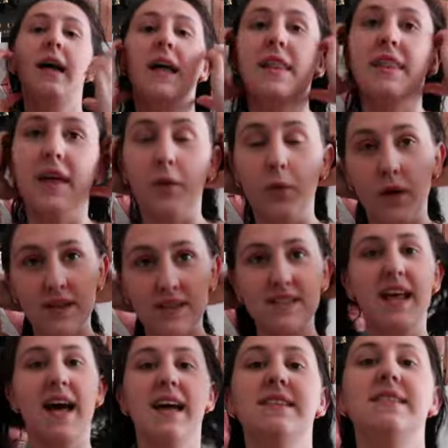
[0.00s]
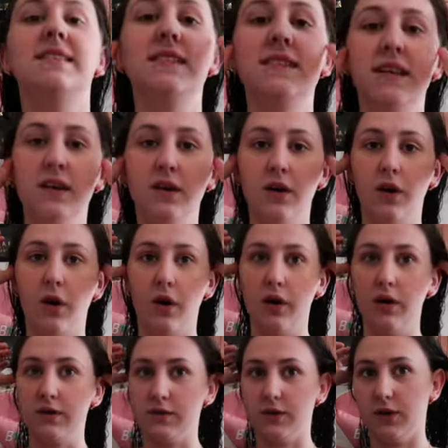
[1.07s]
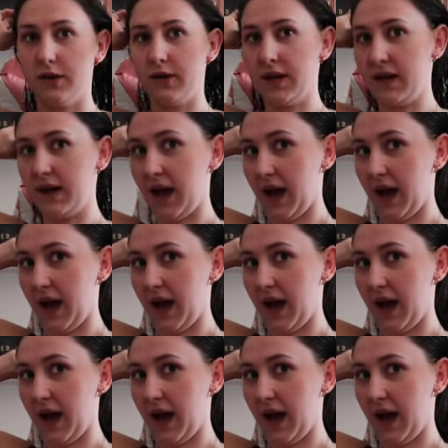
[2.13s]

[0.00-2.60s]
And then once that's all done,